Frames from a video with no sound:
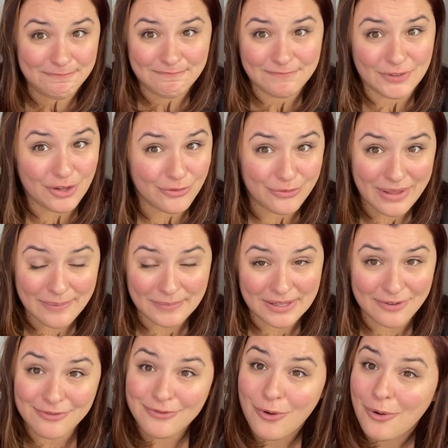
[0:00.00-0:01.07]
your family
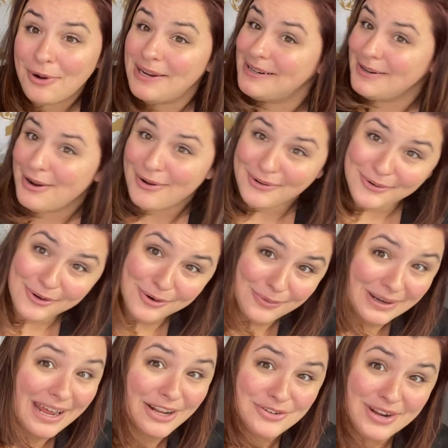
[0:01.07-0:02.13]
of four, or
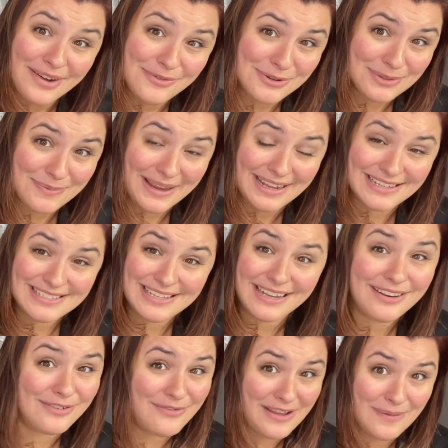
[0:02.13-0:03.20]
when I travel with my
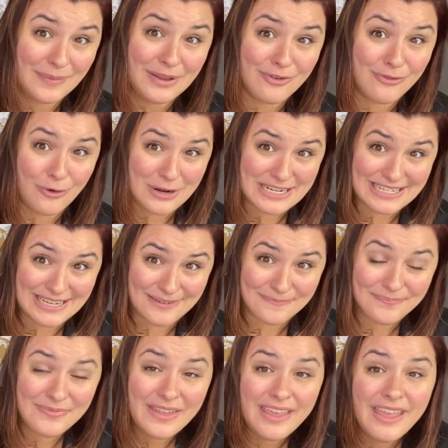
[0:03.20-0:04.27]
extended family of 14.
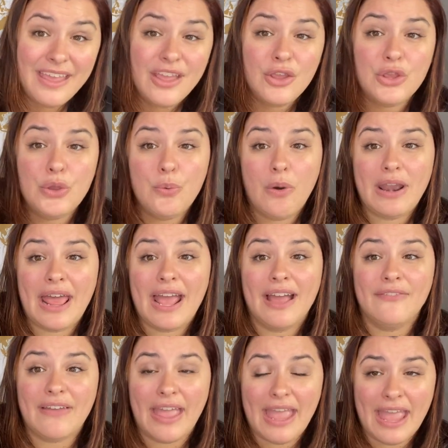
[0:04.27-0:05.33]
You want to
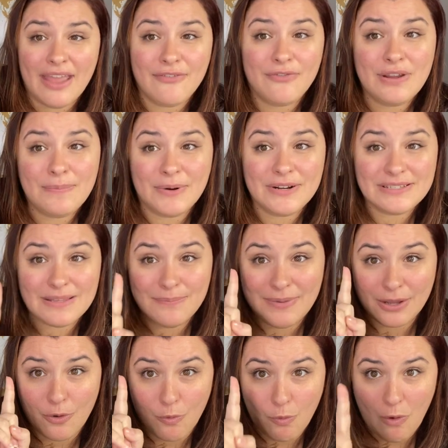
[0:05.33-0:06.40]
have every person
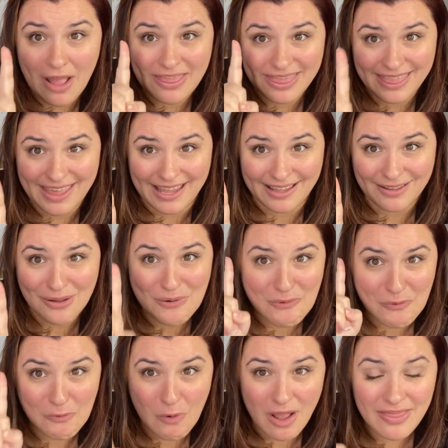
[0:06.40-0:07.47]
pick one thing
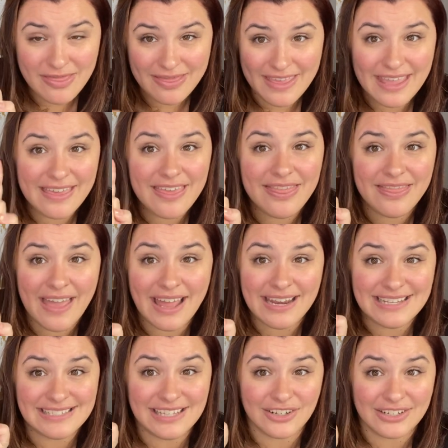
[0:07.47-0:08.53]
that
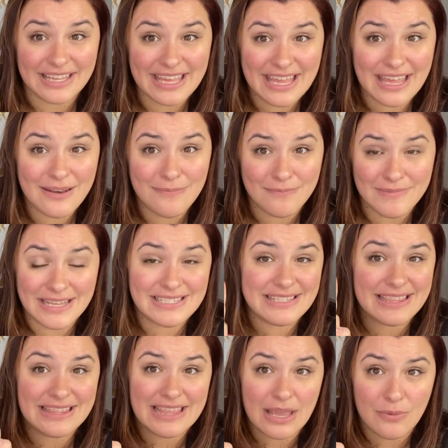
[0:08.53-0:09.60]
is their can't miss,
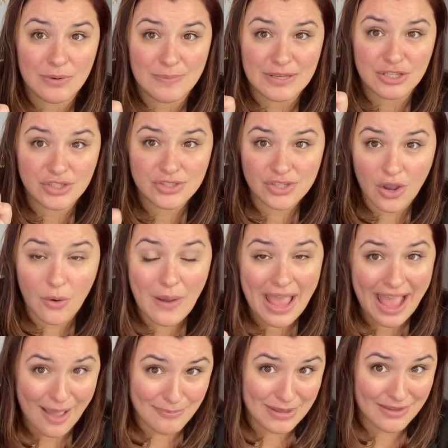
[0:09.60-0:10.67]
they would be so
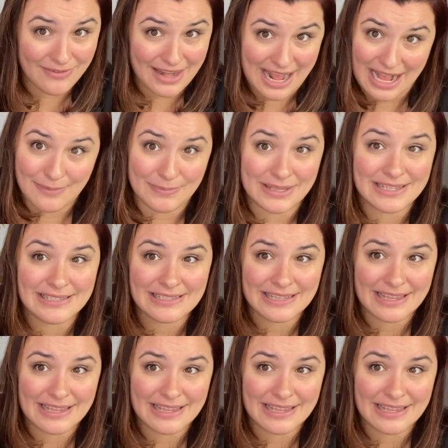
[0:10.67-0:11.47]
happy if it happens